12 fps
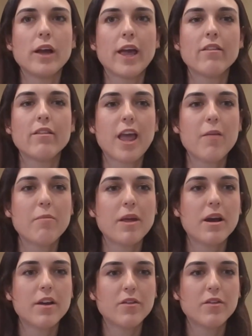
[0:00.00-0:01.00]
I guess,
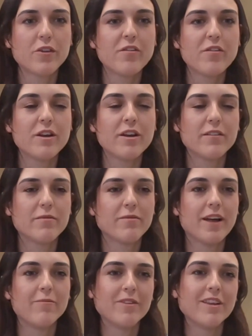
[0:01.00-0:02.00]
KPIs for it rather than
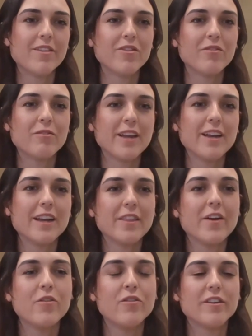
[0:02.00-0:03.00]
that sense of feeling
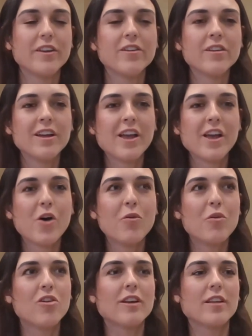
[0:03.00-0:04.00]
that often
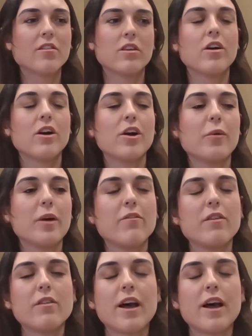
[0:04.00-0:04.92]
culture tends to go with,